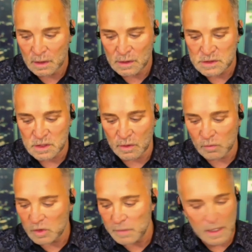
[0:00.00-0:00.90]
So it
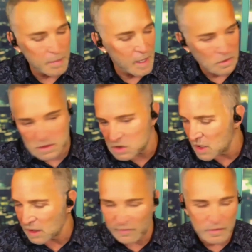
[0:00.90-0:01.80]
wouldn't be about trying
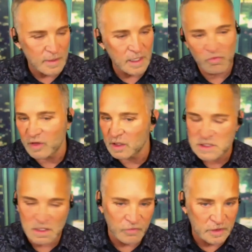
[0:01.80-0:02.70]
to give him any
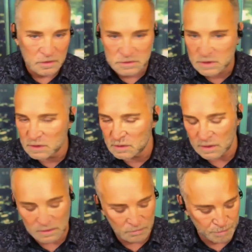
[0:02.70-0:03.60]
philosophical
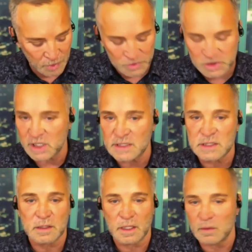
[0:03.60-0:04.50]
bullshit
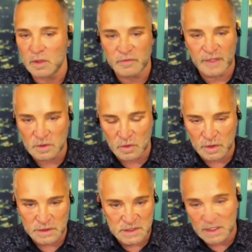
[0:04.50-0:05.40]
that he would have ignored
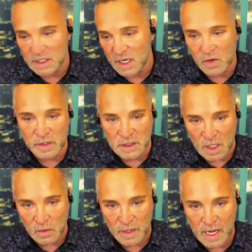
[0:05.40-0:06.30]
and said, I already
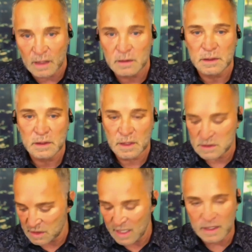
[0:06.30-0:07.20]
know that, because
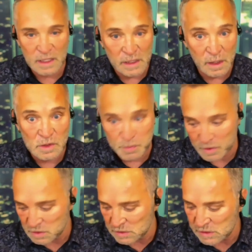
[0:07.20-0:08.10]
he had an ego,
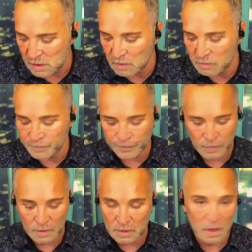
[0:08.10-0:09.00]
spiritual ego.
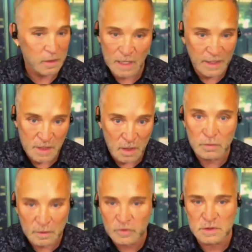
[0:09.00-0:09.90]
Not that I
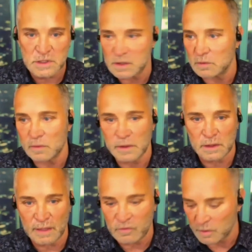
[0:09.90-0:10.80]
don't. Of course I do.
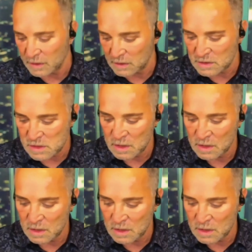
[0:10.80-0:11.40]
Everybody does.